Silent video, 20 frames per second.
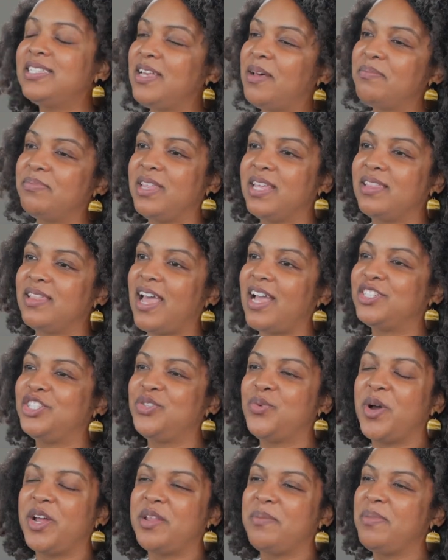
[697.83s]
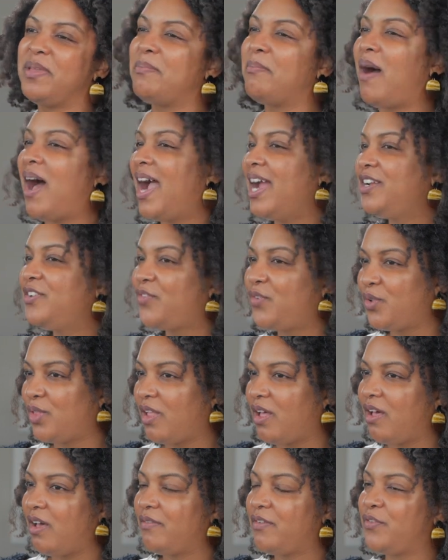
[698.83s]
something that you want to be
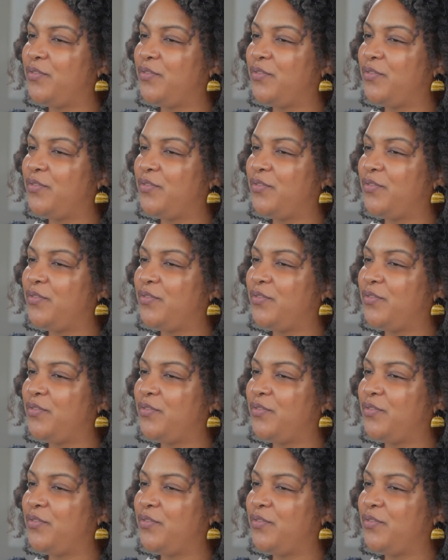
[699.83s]
mindful of.